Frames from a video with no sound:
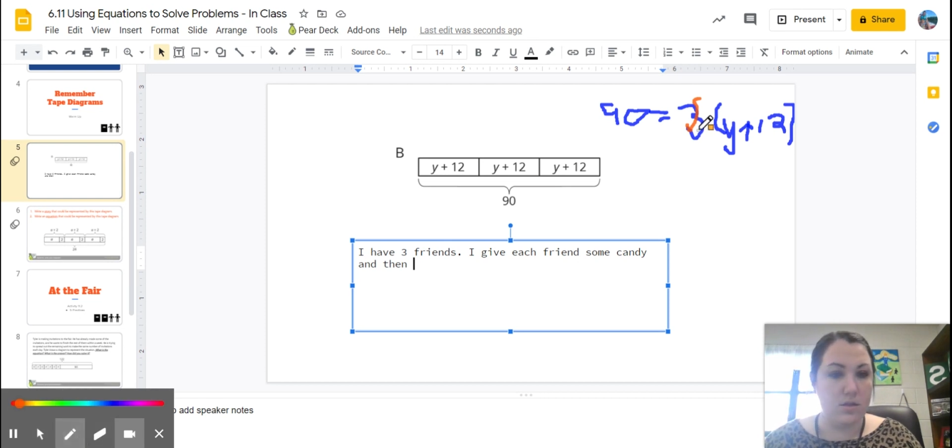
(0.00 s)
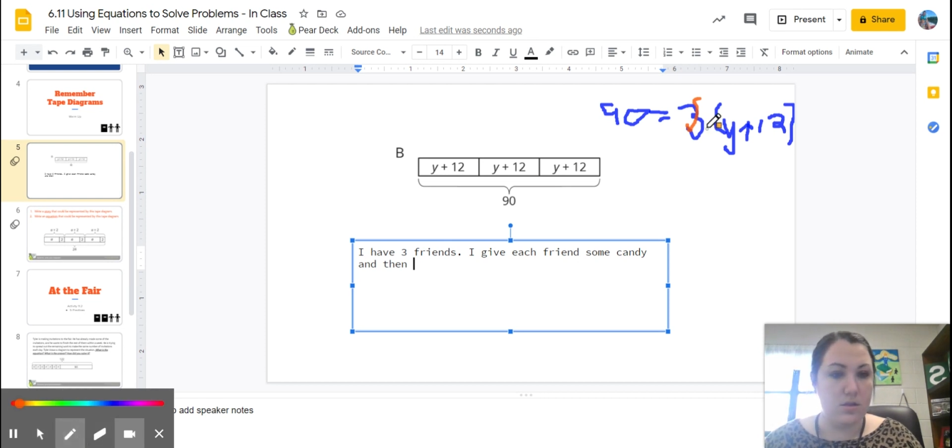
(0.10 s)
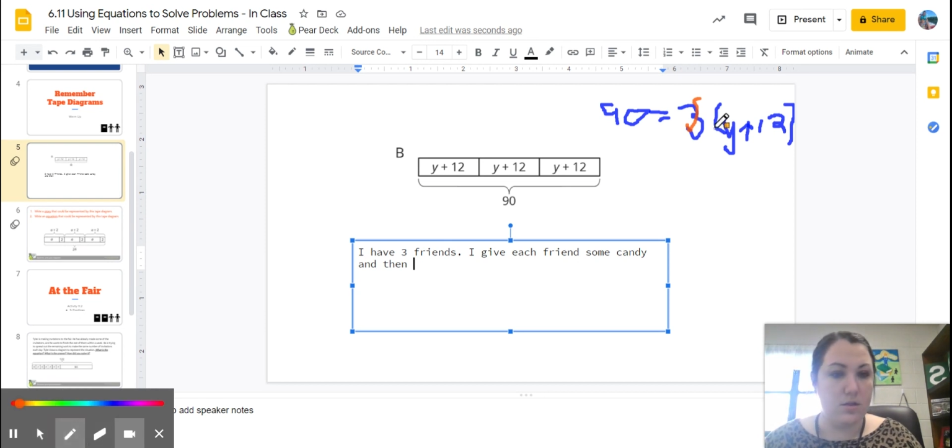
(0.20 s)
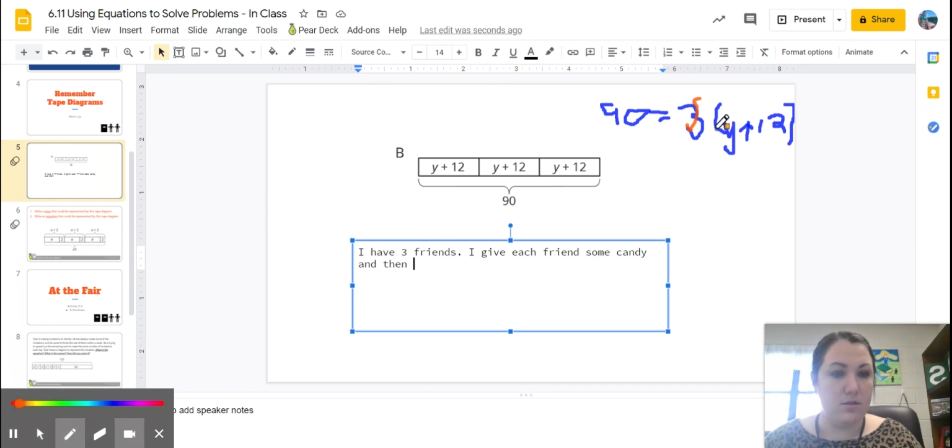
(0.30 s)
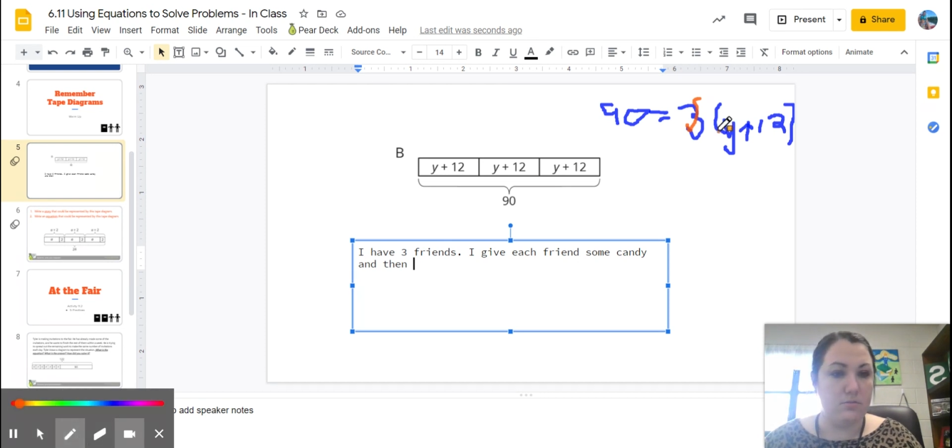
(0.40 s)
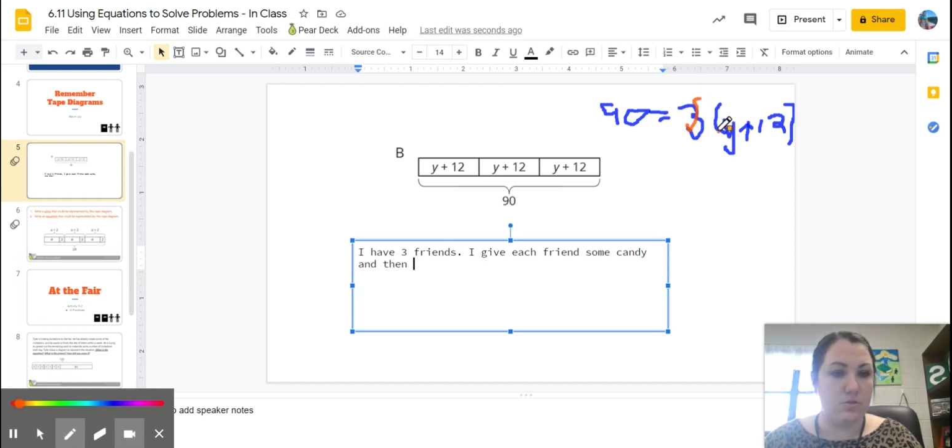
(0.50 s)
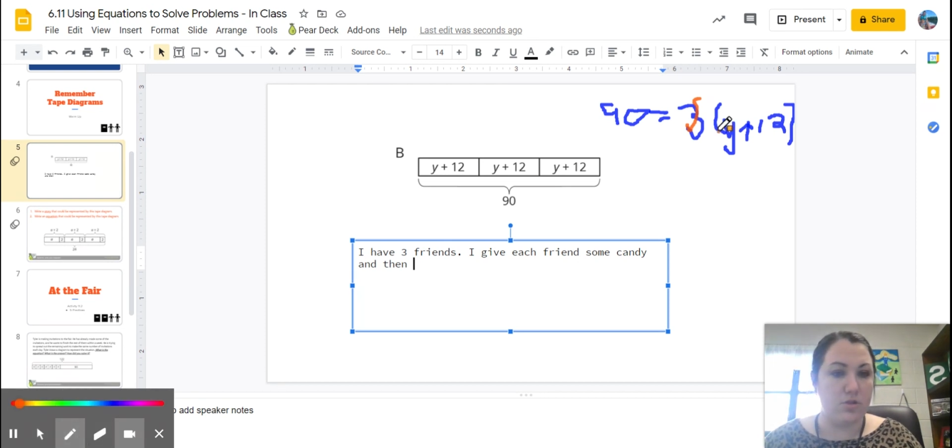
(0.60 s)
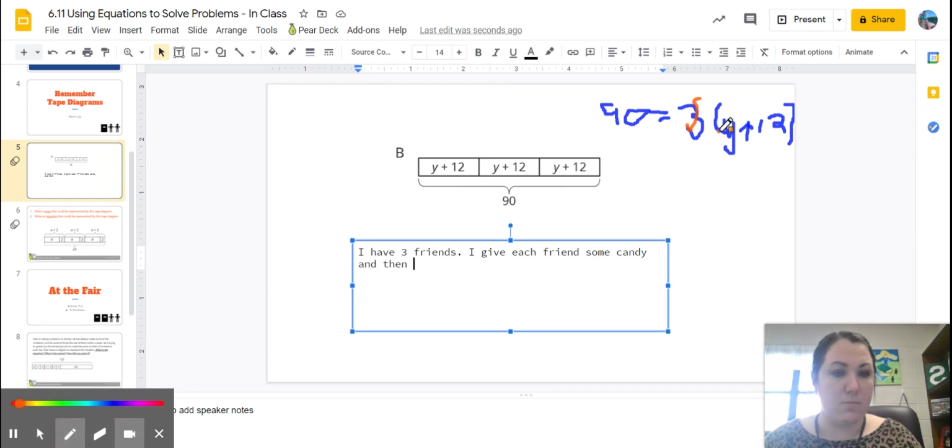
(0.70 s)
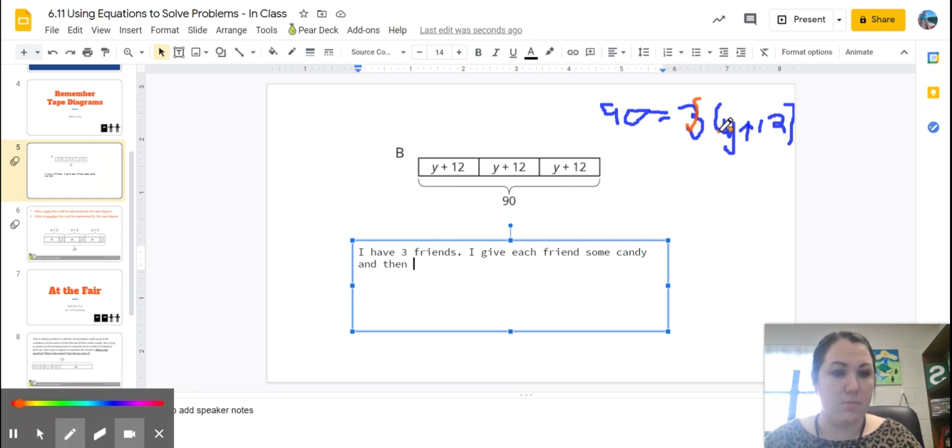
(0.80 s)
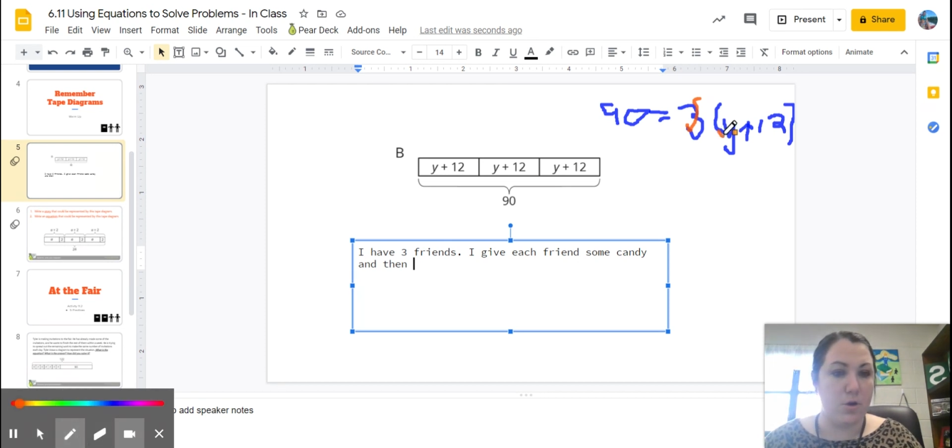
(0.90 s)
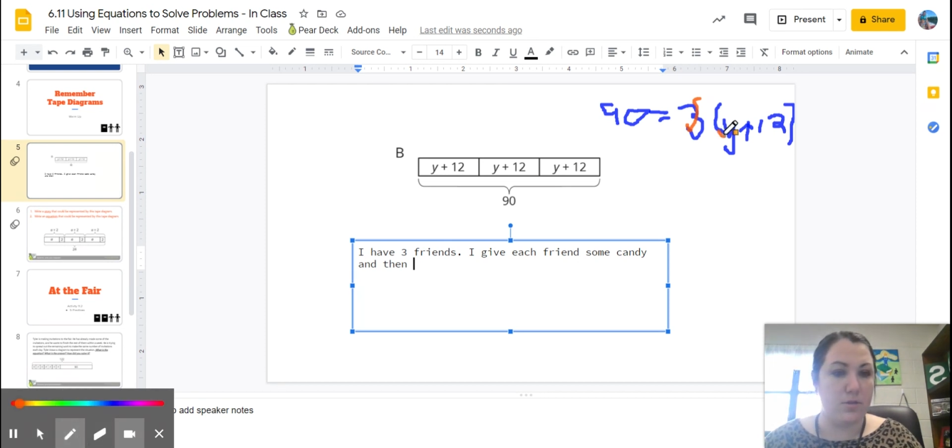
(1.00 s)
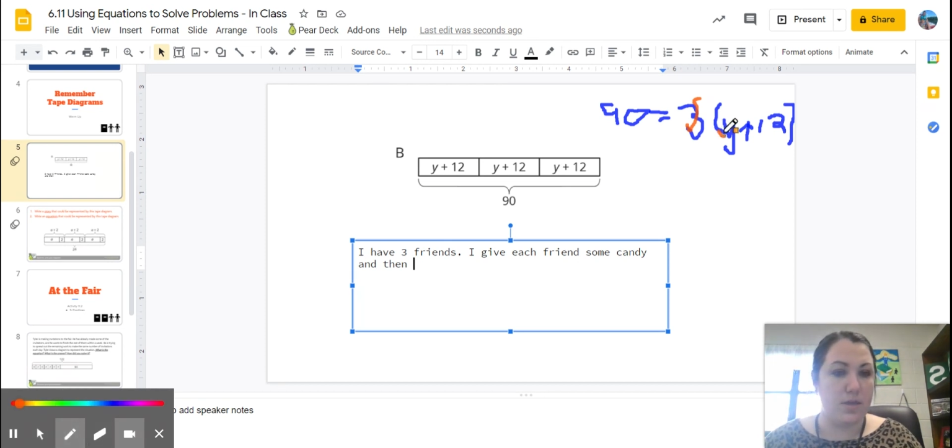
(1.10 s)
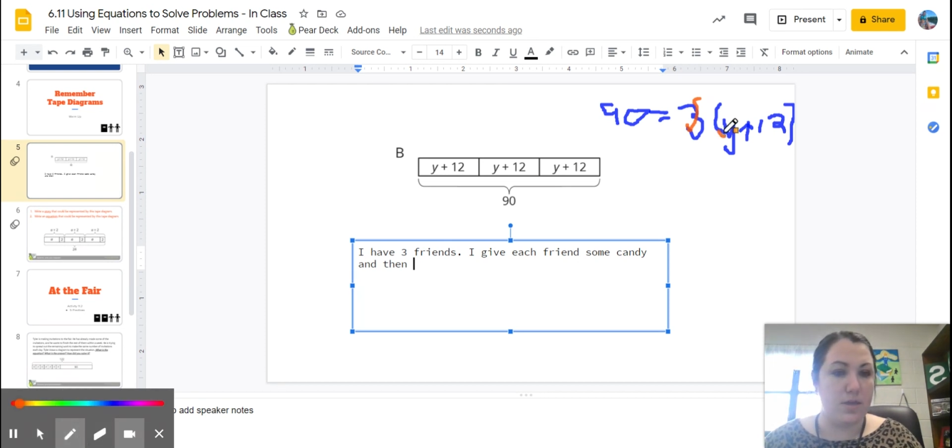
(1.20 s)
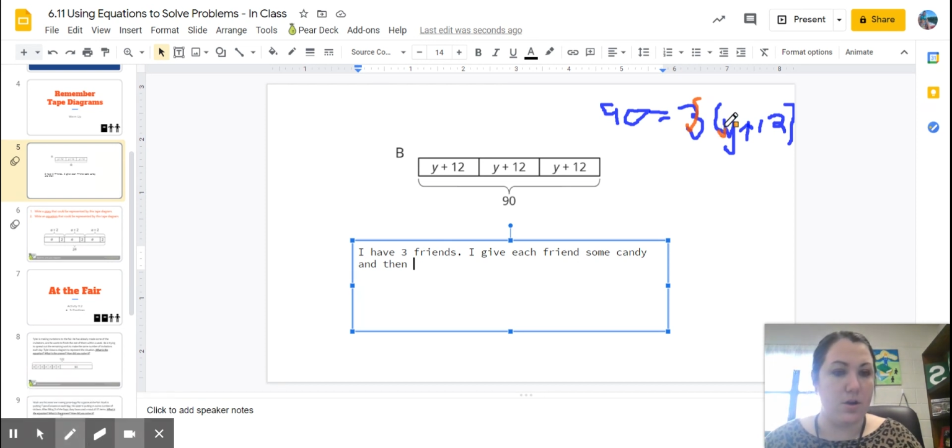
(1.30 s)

So check mark that off.